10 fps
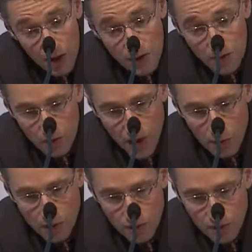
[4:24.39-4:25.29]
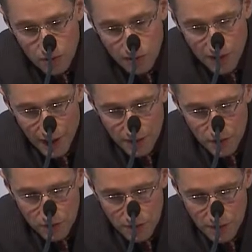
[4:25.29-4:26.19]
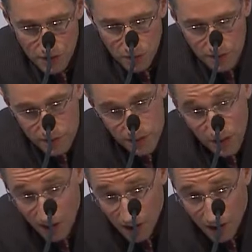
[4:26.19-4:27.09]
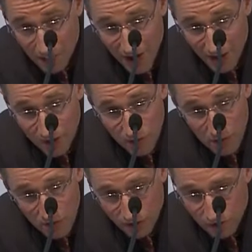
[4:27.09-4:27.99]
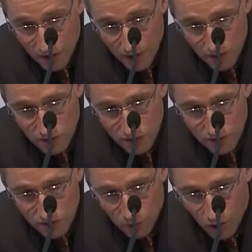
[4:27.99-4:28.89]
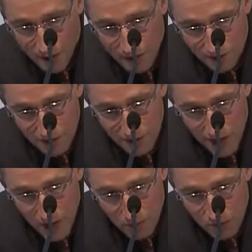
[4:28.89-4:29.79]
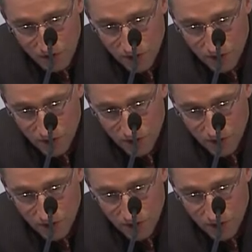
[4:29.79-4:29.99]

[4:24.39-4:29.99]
So now we got into a tactical sequence. I mean, I think we both thought it was good for white after the game, but